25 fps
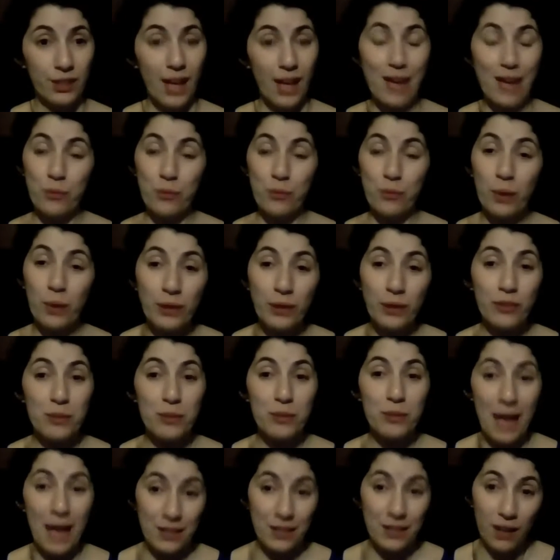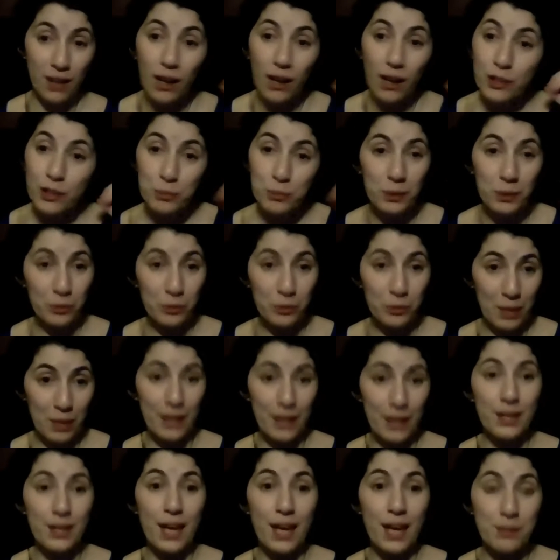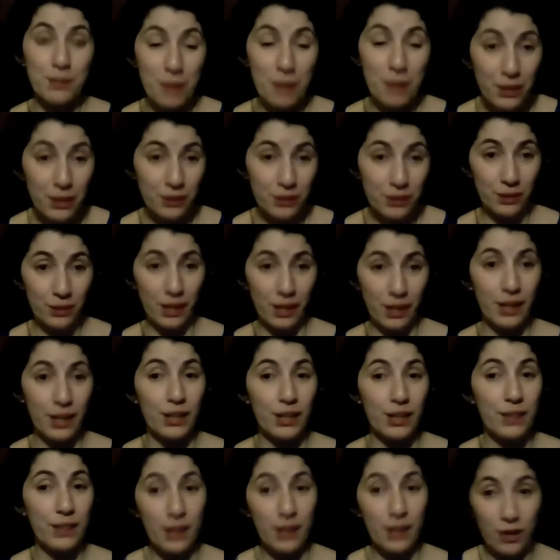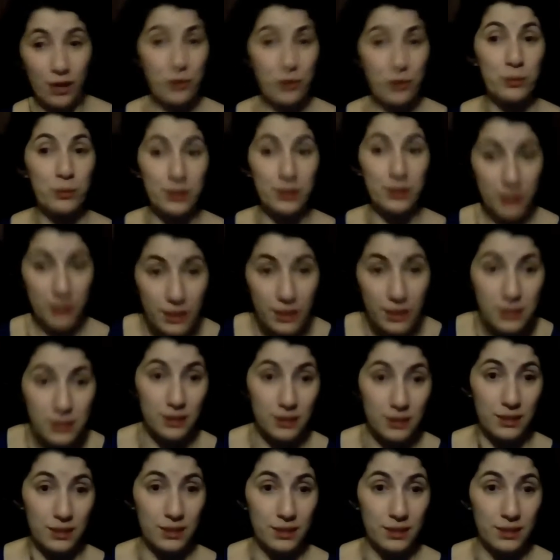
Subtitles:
and one of them has a hospital bed and medical care and the other one doesn't,